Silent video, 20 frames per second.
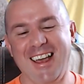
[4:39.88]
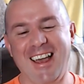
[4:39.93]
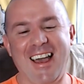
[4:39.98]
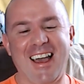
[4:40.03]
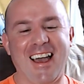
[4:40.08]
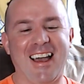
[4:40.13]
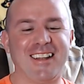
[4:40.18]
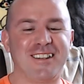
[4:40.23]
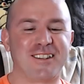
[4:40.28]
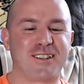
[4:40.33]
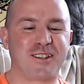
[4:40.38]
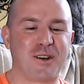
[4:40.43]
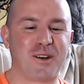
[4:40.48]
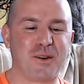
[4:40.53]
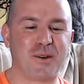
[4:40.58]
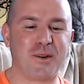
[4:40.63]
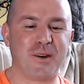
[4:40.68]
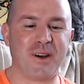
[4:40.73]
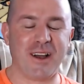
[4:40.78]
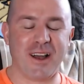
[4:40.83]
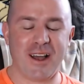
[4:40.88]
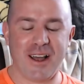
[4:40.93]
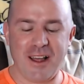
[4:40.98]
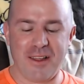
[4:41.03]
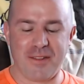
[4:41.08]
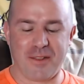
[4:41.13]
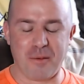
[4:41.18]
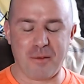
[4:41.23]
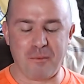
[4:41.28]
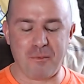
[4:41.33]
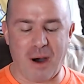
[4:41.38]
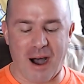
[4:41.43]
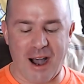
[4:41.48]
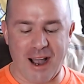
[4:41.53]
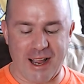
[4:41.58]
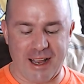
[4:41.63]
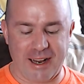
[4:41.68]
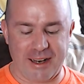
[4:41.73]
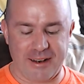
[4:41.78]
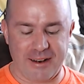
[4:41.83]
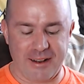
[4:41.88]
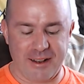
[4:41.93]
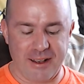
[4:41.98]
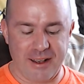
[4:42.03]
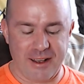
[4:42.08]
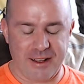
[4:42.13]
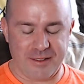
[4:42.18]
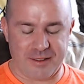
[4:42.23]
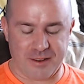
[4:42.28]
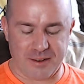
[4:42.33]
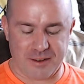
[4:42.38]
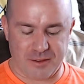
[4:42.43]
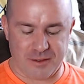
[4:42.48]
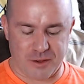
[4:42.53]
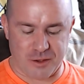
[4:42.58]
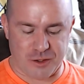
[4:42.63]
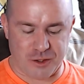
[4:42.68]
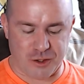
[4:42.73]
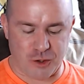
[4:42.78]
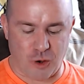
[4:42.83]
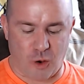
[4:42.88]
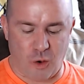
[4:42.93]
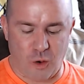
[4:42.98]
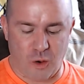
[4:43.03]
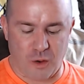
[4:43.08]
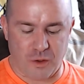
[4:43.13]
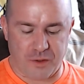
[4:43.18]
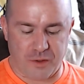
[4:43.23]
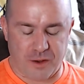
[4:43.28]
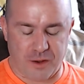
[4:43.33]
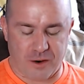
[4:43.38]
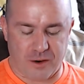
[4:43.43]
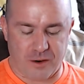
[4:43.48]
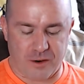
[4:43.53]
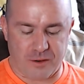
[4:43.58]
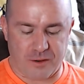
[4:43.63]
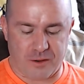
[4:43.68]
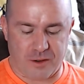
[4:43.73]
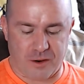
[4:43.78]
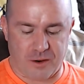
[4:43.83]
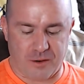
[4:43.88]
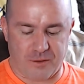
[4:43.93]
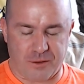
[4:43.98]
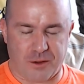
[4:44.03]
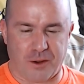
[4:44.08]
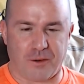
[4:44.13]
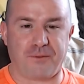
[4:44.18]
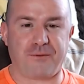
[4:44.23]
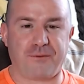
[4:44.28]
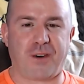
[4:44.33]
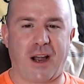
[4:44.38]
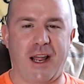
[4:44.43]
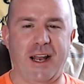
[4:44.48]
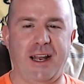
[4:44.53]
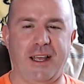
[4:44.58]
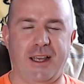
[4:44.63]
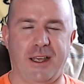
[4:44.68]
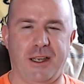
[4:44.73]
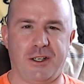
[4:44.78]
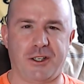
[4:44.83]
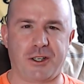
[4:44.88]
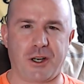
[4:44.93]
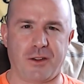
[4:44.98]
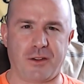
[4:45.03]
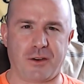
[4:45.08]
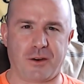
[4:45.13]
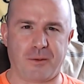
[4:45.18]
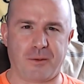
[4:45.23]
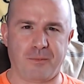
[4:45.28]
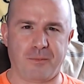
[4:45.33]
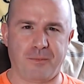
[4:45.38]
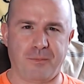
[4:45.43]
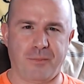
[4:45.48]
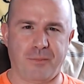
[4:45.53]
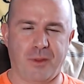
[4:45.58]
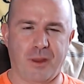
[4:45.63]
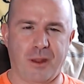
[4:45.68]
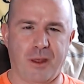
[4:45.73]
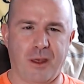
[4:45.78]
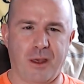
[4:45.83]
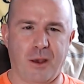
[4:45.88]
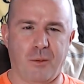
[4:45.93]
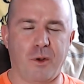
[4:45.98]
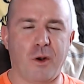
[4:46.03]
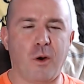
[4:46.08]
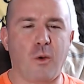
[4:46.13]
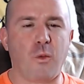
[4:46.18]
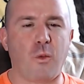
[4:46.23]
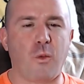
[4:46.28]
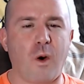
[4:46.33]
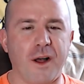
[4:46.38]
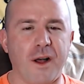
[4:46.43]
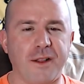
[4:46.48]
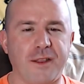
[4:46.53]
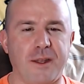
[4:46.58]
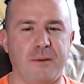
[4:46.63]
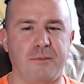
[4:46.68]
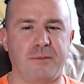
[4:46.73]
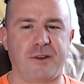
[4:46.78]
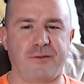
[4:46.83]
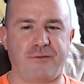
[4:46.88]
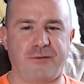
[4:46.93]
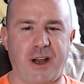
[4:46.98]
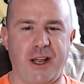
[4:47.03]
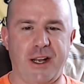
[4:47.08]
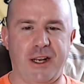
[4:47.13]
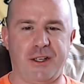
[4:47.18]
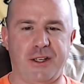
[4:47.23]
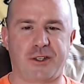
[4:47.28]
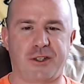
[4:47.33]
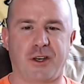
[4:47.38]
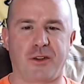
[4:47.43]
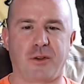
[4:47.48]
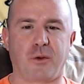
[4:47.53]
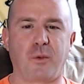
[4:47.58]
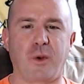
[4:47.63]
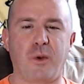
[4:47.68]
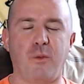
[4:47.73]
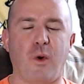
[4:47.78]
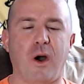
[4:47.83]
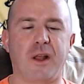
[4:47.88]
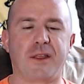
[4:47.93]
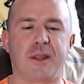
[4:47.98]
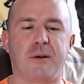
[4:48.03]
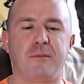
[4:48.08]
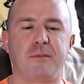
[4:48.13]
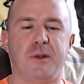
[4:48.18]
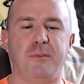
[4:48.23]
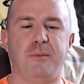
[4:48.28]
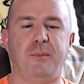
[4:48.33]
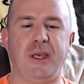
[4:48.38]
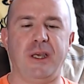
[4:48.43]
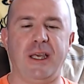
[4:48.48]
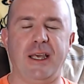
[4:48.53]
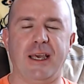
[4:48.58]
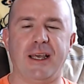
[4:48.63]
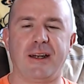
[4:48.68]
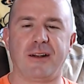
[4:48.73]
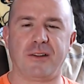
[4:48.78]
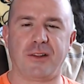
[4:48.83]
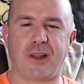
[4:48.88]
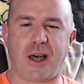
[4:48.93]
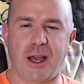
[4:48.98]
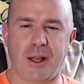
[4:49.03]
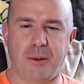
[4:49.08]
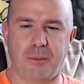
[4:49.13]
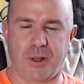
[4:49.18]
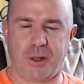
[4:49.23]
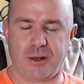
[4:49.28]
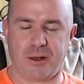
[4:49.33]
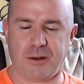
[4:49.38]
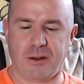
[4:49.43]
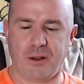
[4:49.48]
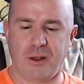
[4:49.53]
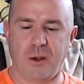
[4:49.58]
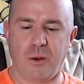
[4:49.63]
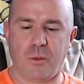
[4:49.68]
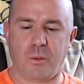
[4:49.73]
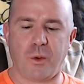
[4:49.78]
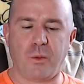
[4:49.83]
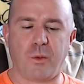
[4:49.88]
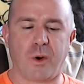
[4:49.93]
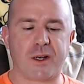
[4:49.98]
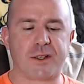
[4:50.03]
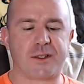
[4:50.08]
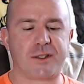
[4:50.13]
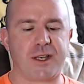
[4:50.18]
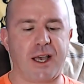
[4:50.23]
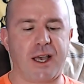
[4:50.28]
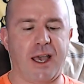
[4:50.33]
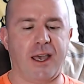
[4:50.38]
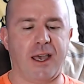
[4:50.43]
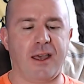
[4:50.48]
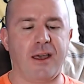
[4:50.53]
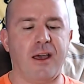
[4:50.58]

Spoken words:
And so the mind, the soul, they're fighting each other. And we don't want them to fight each other. We want them to be in alignment. We want to say,